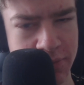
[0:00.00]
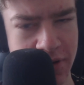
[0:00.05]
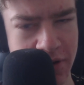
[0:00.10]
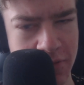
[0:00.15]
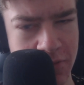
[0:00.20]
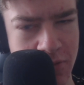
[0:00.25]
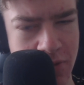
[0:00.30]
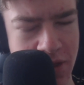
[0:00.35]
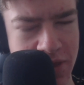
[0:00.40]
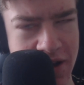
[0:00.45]

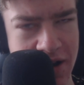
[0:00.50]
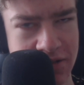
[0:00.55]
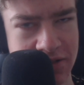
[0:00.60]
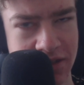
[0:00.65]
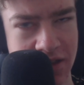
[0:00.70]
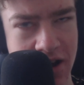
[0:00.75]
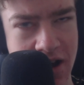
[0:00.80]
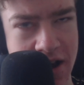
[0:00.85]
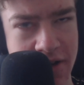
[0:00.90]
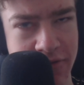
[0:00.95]
but without
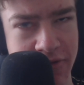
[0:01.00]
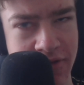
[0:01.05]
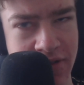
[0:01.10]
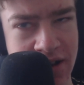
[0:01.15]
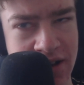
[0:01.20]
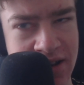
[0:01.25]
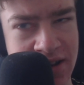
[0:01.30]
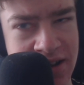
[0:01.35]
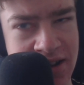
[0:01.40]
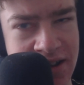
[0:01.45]
life.
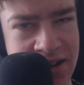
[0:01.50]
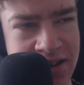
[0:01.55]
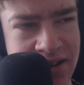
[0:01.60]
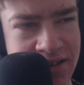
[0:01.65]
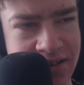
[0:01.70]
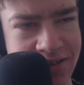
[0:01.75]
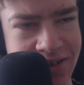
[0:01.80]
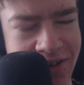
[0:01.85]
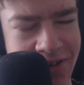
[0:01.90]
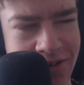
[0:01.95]

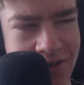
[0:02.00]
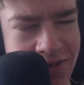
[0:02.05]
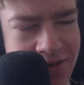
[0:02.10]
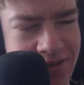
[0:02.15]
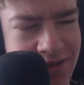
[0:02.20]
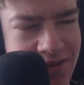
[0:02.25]
So